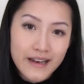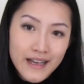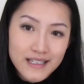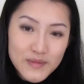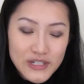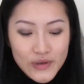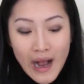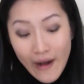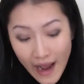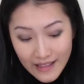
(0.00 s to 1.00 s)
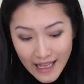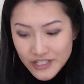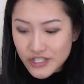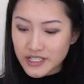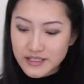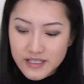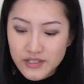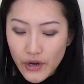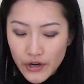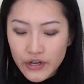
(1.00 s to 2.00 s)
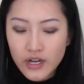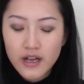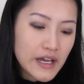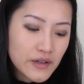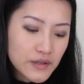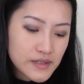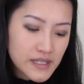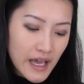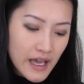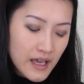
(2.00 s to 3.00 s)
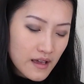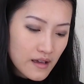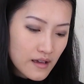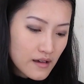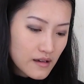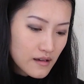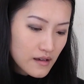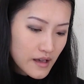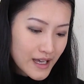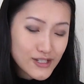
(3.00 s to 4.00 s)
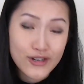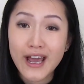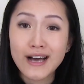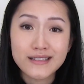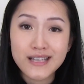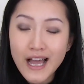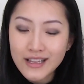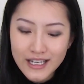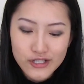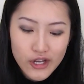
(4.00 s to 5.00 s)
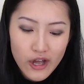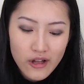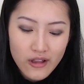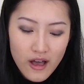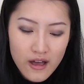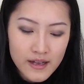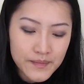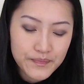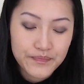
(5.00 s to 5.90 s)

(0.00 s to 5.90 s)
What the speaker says: Next we do our eyelashes. So I use a Etude House eyelash curler,